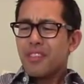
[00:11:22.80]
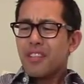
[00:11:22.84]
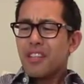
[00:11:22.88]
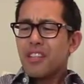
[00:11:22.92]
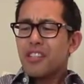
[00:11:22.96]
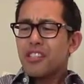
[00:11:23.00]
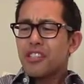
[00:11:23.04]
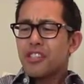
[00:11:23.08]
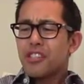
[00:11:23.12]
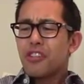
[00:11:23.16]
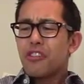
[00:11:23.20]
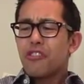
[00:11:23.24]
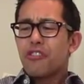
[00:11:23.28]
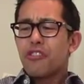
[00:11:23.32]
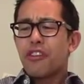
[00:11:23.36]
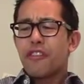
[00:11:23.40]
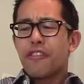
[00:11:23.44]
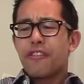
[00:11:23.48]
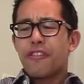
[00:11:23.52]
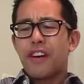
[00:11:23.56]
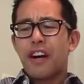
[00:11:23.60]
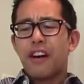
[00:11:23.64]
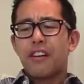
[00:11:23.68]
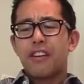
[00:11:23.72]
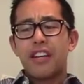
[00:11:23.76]
It's usually
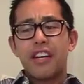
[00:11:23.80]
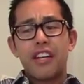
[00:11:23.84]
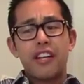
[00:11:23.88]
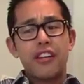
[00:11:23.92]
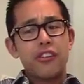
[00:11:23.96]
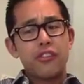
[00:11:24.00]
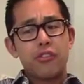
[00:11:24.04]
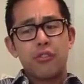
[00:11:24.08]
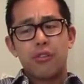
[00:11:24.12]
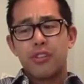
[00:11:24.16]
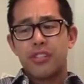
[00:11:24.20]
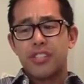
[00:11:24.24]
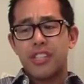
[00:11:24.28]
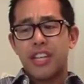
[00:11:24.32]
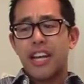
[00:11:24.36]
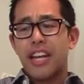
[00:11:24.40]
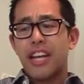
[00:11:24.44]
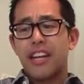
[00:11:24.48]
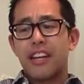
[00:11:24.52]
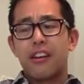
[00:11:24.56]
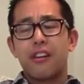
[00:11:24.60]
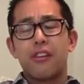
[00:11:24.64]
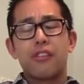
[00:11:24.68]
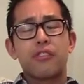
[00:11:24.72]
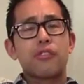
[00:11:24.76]
found indoors
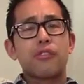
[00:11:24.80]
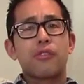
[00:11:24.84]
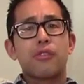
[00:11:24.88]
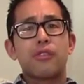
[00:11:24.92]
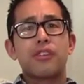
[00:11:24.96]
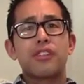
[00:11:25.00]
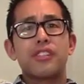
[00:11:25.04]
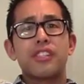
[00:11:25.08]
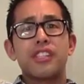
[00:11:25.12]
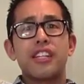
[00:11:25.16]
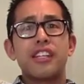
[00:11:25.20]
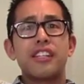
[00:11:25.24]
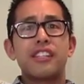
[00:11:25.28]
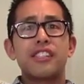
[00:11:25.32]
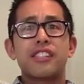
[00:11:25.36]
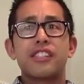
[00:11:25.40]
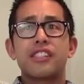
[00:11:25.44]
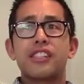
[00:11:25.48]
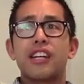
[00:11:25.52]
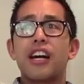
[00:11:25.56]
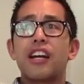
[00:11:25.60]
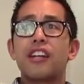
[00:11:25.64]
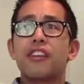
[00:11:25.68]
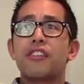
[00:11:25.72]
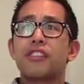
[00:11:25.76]
and outdoors.
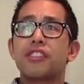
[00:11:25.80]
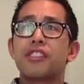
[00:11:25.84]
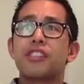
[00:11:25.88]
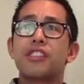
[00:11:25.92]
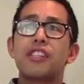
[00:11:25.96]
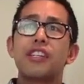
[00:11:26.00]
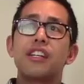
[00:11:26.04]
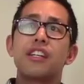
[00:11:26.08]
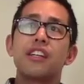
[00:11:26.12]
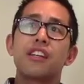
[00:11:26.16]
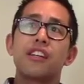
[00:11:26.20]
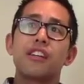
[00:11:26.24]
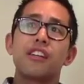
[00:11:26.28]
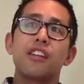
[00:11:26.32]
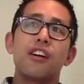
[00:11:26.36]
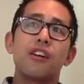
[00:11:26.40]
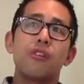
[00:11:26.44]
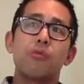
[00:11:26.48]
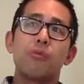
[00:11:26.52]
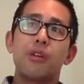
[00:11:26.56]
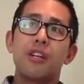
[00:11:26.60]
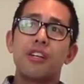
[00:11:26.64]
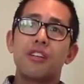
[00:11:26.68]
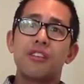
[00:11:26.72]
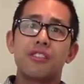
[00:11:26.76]
Inside, you'll see it along
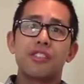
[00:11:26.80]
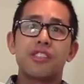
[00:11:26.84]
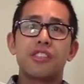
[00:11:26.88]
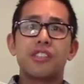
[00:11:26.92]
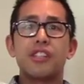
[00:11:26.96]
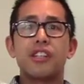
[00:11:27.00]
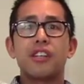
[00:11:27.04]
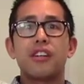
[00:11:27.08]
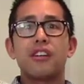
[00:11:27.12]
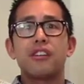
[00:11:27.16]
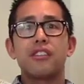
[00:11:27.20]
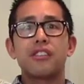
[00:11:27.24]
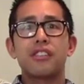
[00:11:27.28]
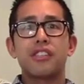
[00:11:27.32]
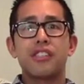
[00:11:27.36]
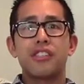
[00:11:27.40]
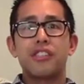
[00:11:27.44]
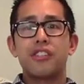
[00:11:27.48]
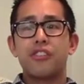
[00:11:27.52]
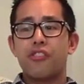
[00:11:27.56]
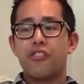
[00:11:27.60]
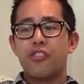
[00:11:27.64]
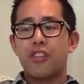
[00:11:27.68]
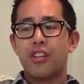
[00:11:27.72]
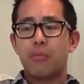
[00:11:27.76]
windowsills. It's
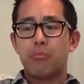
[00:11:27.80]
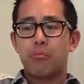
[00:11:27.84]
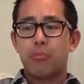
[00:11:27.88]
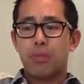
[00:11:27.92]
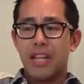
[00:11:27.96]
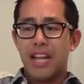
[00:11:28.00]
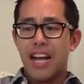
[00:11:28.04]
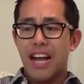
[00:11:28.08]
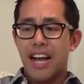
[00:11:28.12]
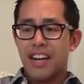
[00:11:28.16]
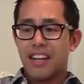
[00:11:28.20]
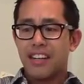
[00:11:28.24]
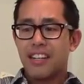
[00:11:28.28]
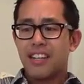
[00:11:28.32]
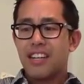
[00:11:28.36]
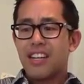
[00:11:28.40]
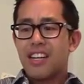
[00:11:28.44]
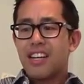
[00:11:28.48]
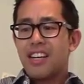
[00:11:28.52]
usually black.